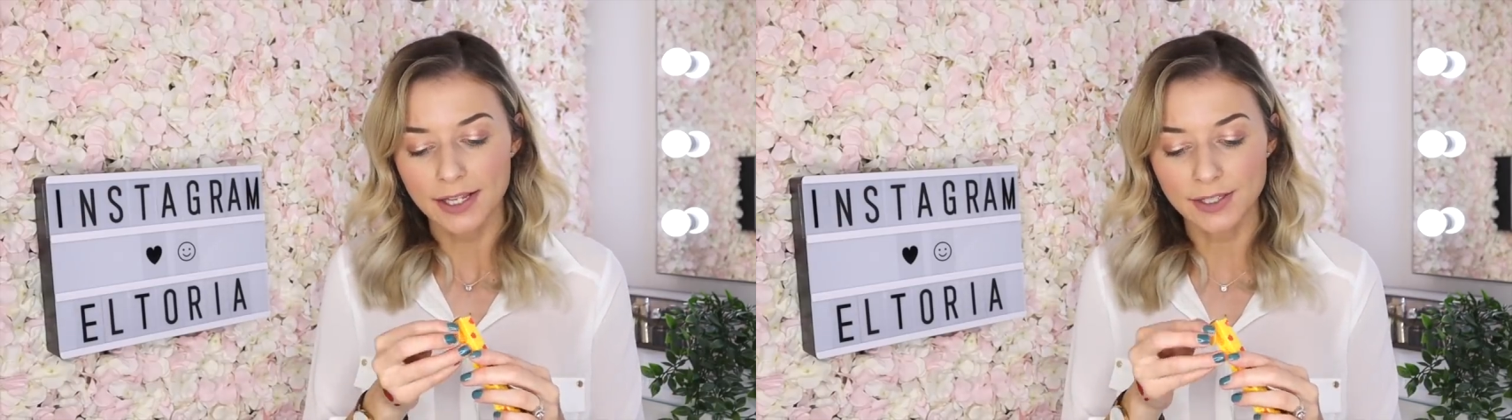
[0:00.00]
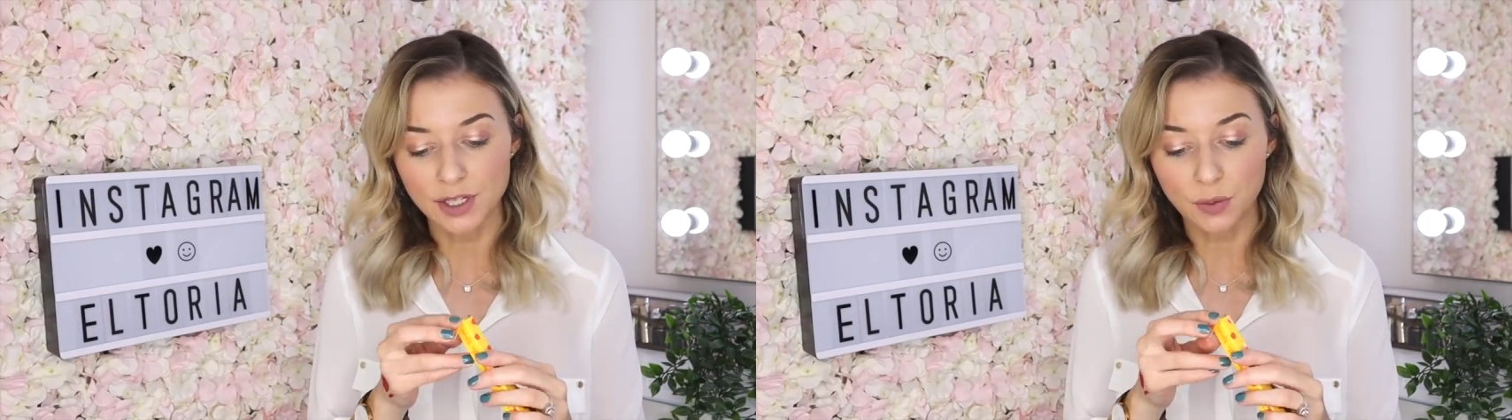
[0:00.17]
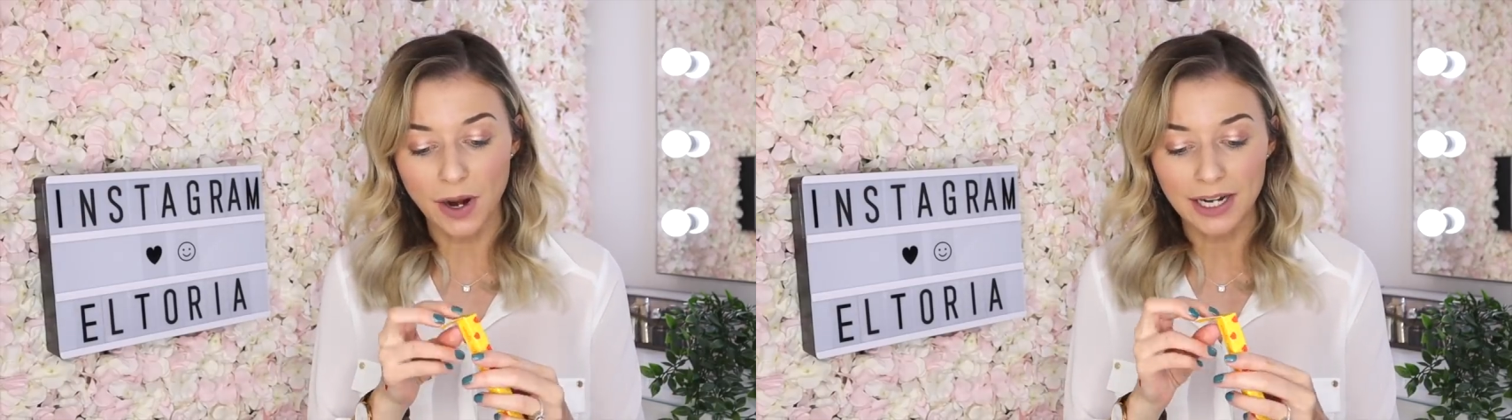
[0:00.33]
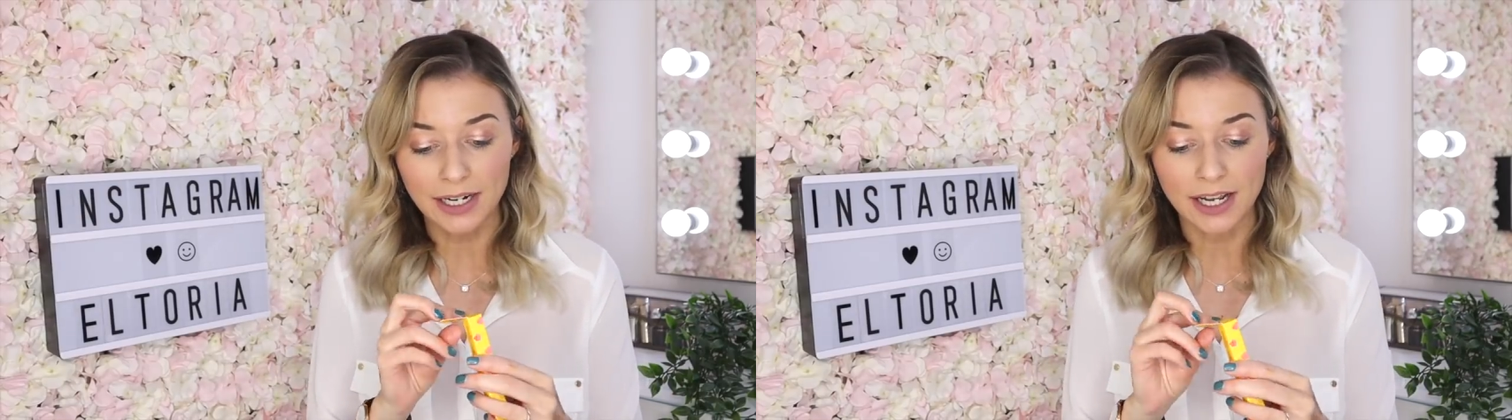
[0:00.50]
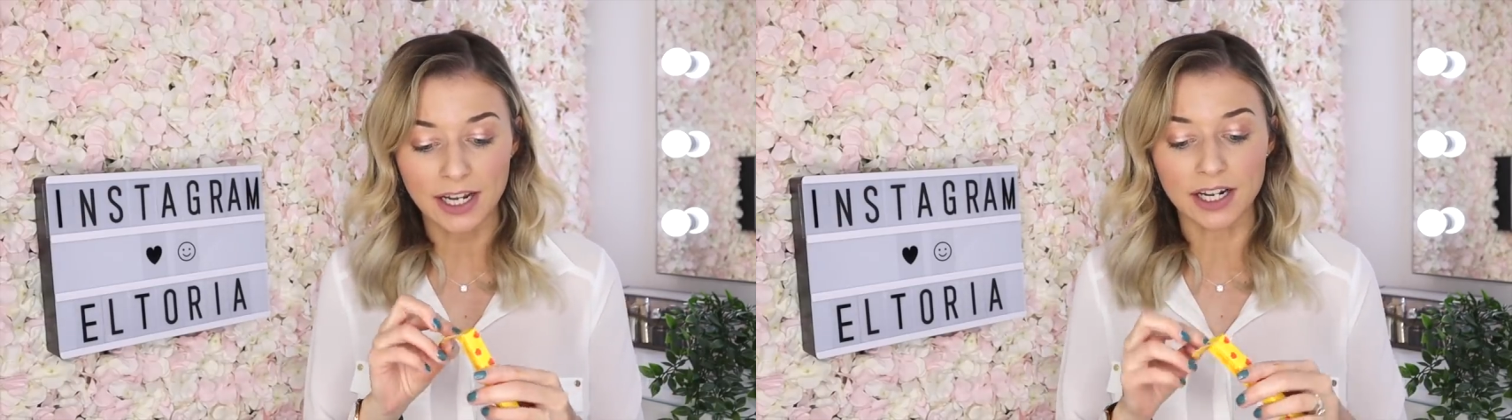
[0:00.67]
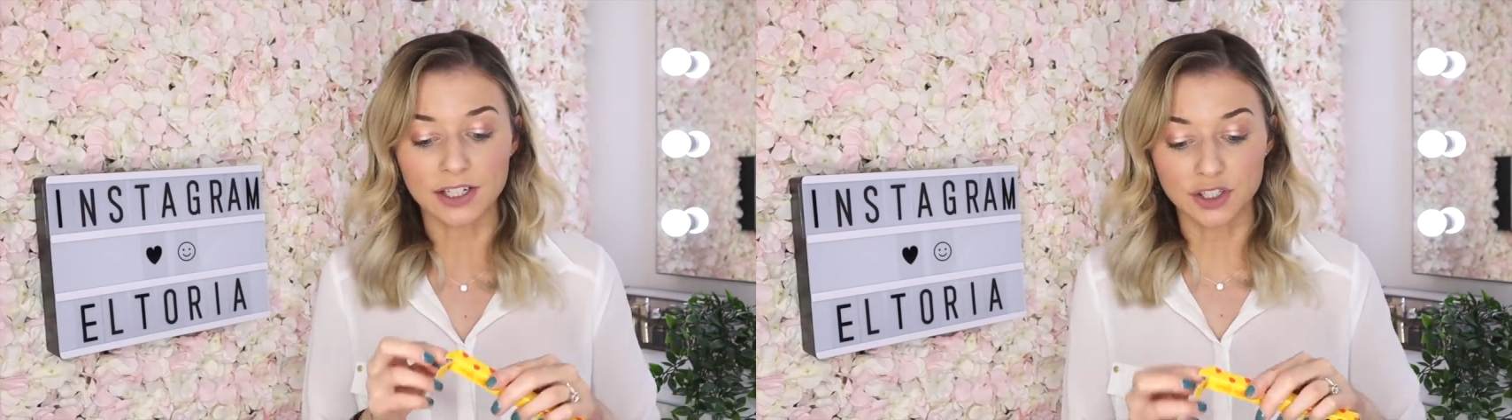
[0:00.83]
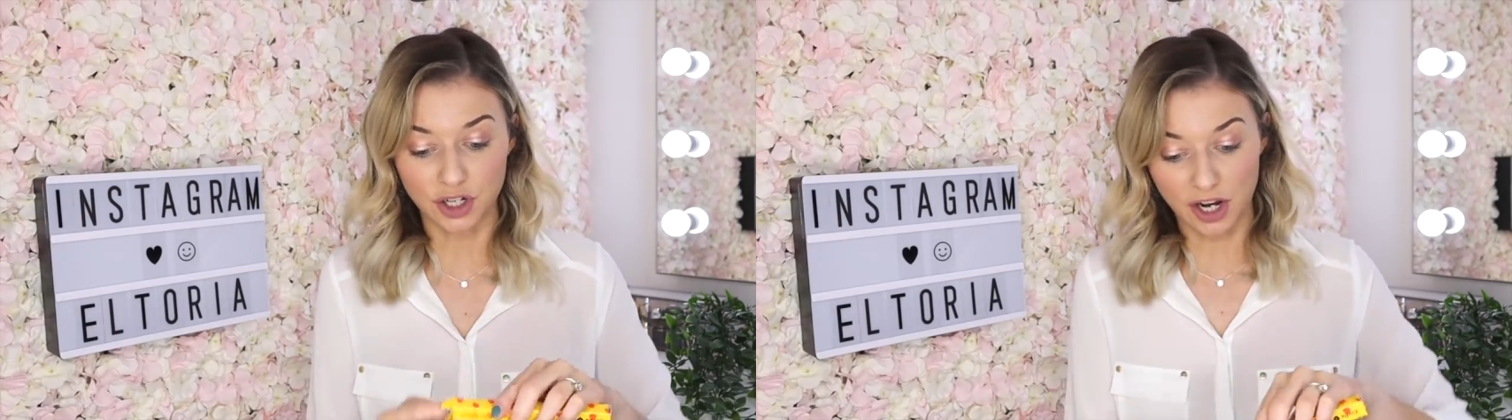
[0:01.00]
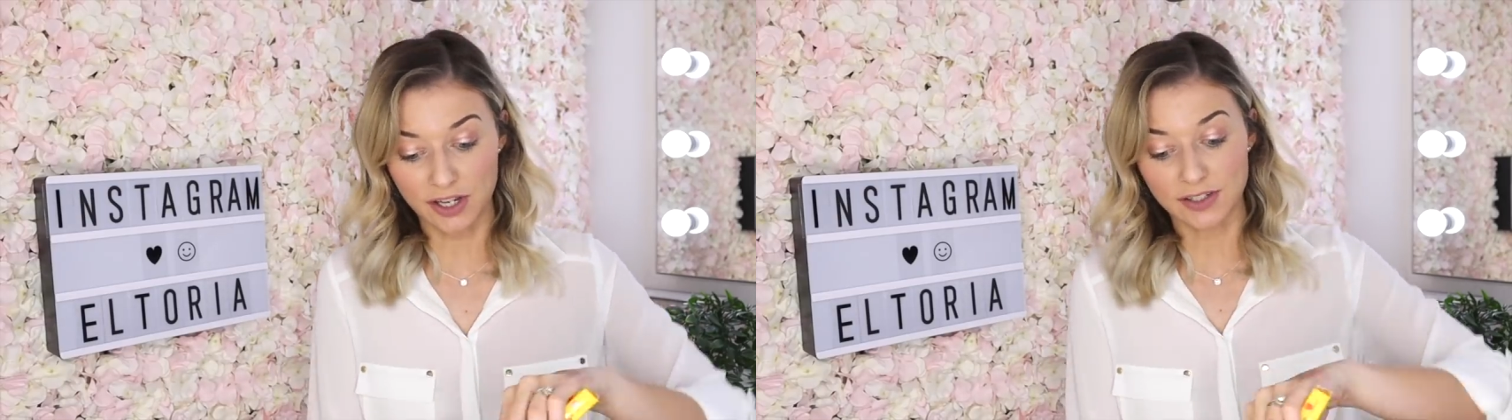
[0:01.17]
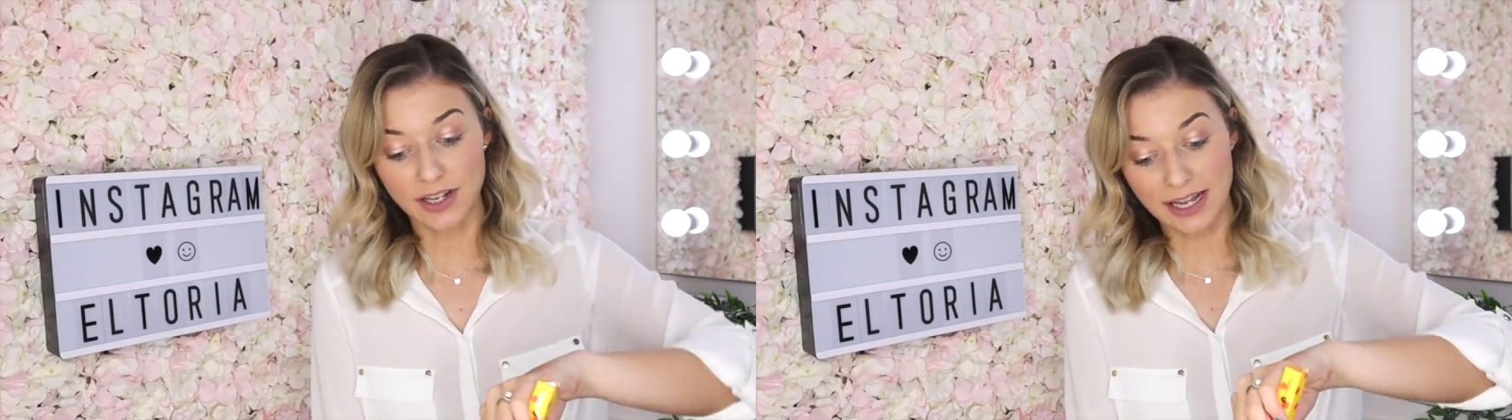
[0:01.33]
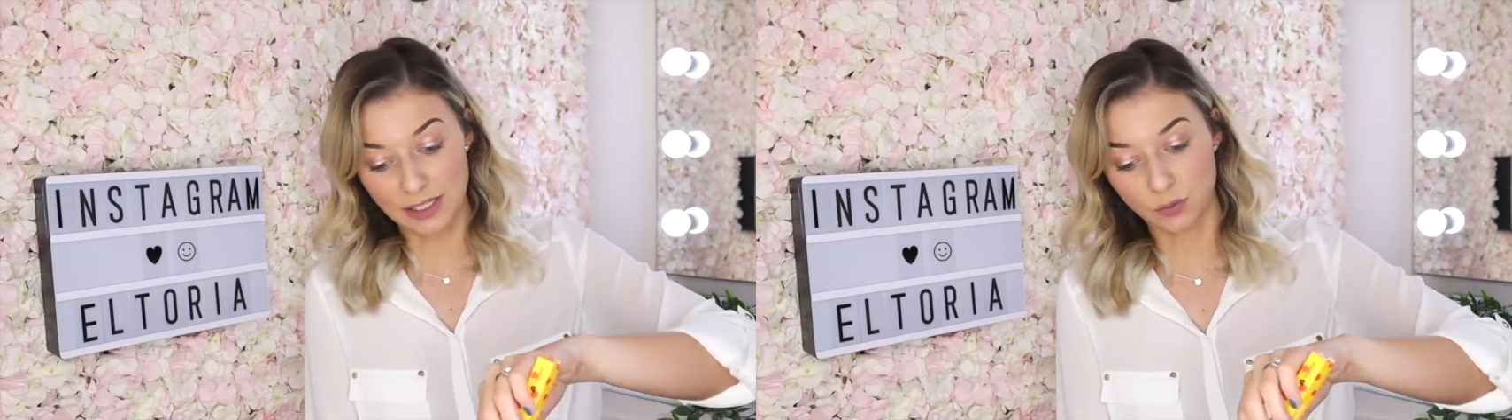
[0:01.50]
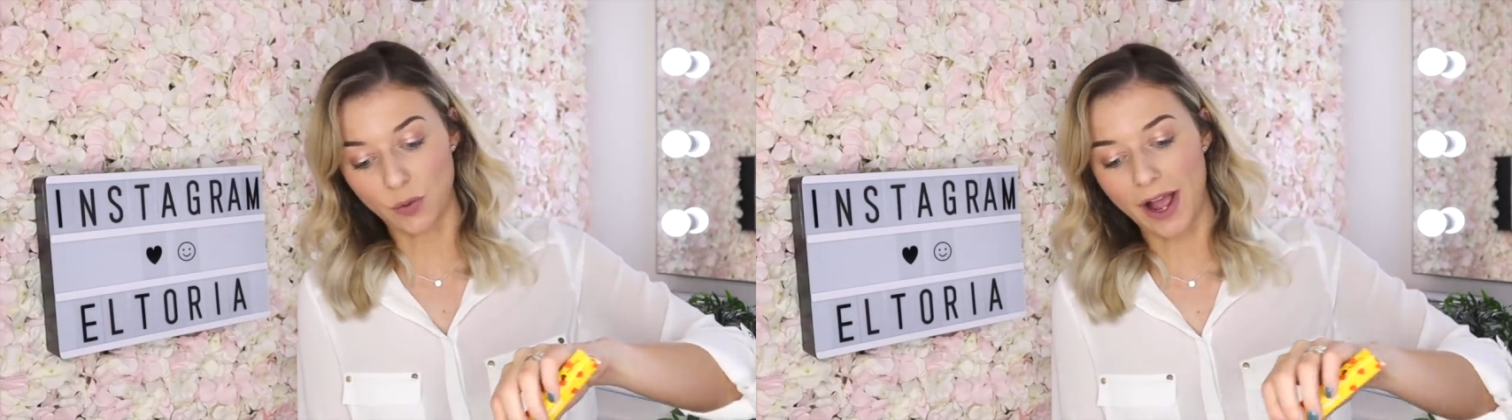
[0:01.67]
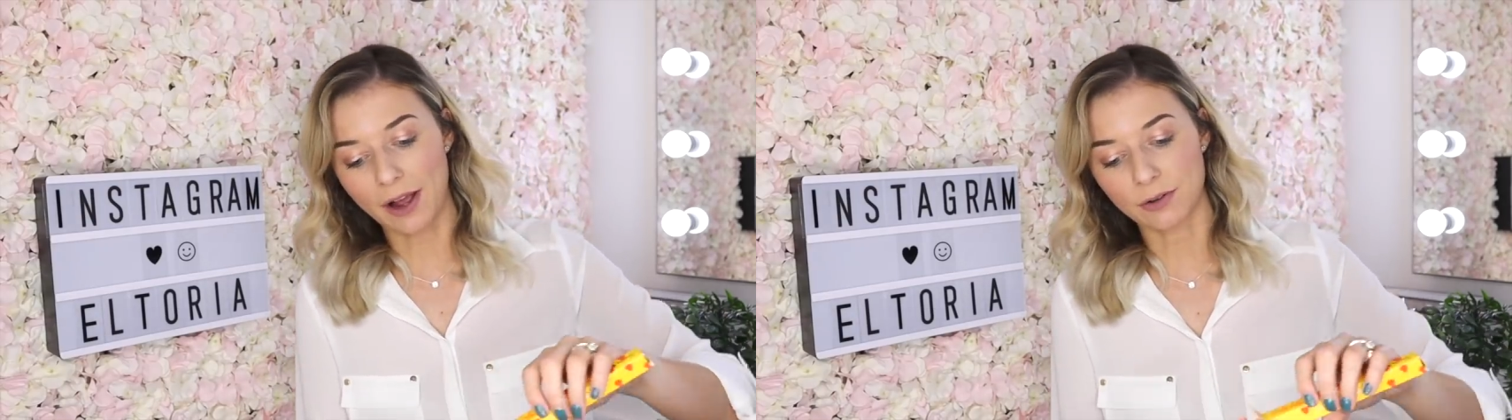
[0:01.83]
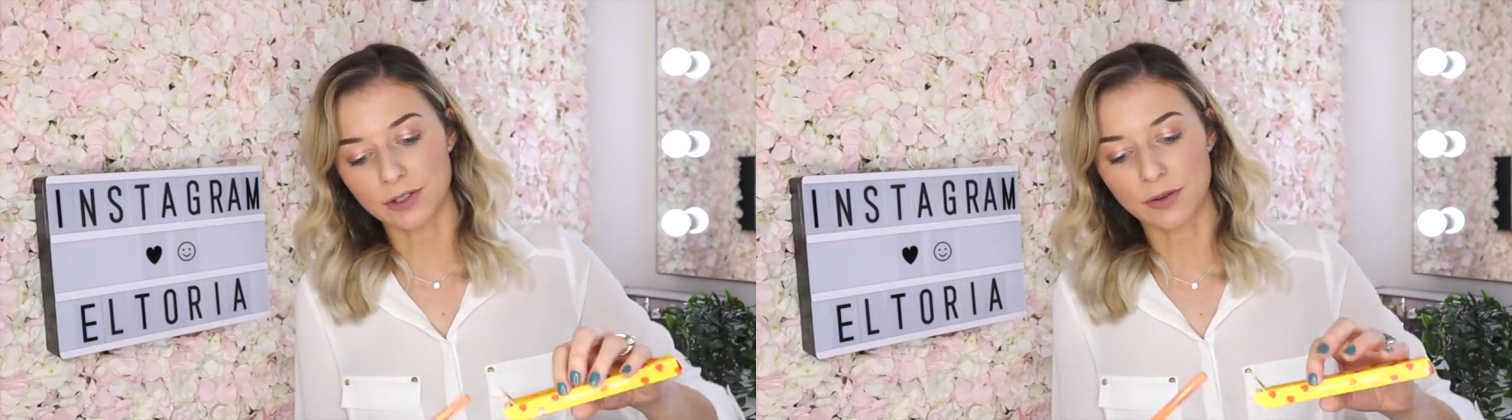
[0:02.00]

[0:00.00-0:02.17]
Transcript: Zoella does as well.